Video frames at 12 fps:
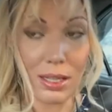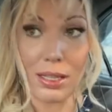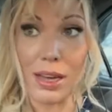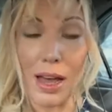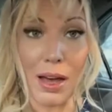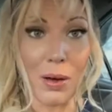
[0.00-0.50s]

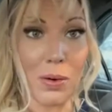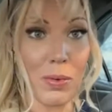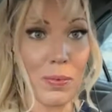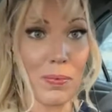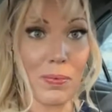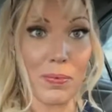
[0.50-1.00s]
Now,
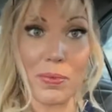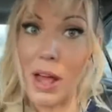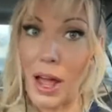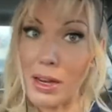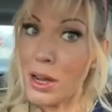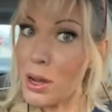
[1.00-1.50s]

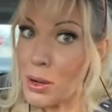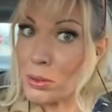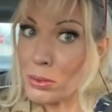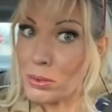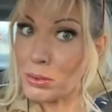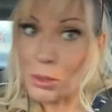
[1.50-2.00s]
I know